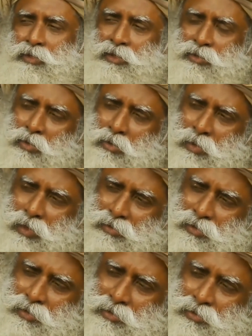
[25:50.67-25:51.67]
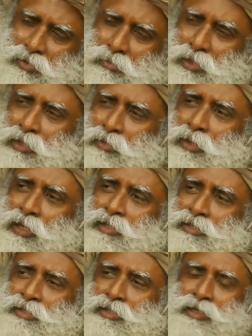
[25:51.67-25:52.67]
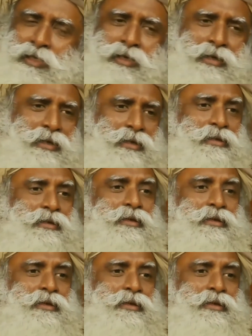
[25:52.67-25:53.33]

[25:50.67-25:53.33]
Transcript: We know about this in so many ways. In India,